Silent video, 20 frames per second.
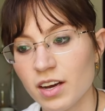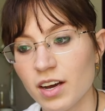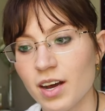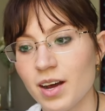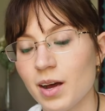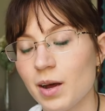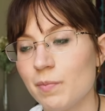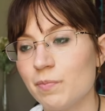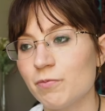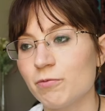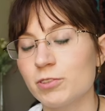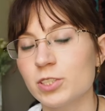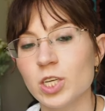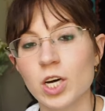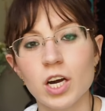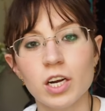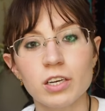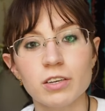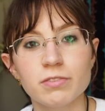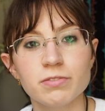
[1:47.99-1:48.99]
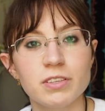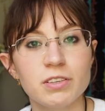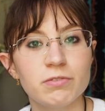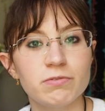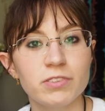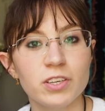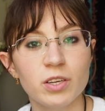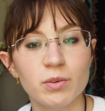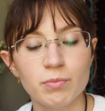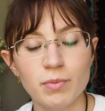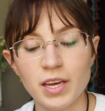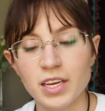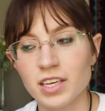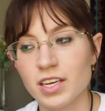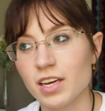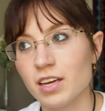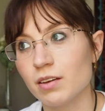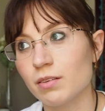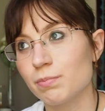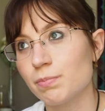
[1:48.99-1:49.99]
um, photography,
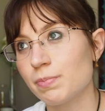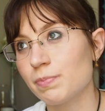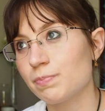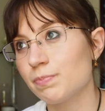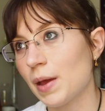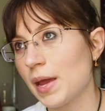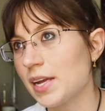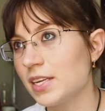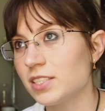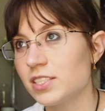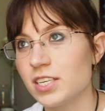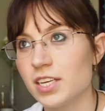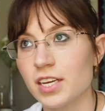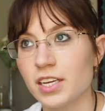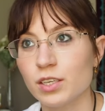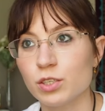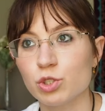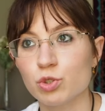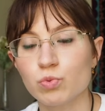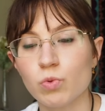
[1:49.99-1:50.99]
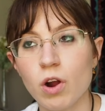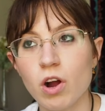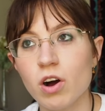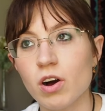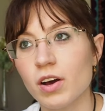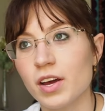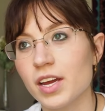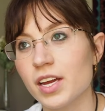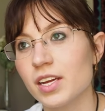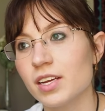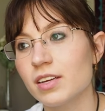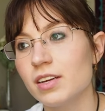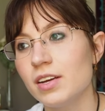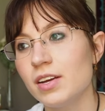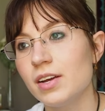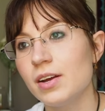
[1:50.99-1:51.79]
filmmaking, painting, drawing,